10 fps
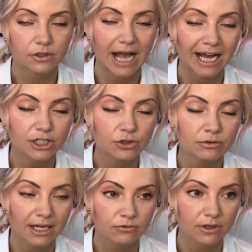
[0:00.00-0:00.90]
I do
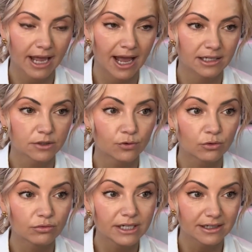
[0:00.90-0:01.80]
not run ads for
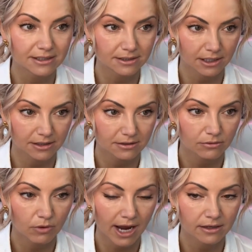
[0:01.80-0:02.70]
real estate,
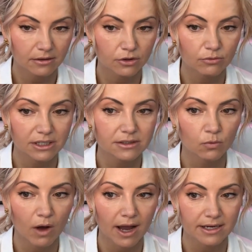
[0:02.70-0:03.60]
right? The reason
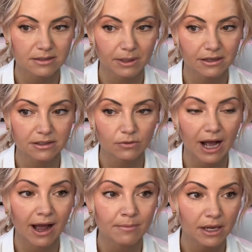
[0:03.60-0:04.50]
why is because
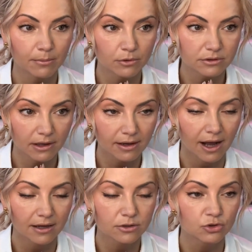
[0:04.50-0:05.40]
I'm able, thank
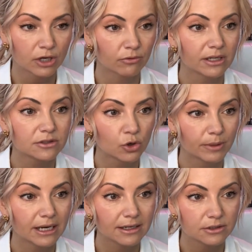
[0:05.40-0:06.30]
God, to generate so
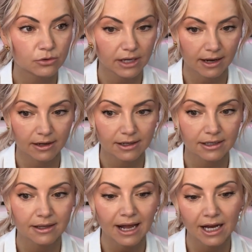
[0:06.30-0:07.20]
many leads organically
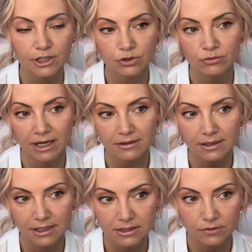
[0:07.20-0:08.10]
that I do not
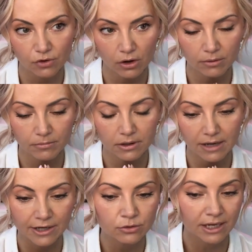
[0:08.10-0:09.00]
leads from,
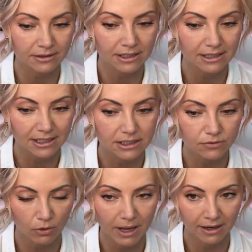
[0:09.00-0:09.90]
I do not need leads
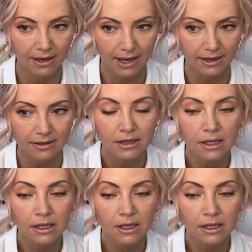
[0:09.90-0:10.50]
from online.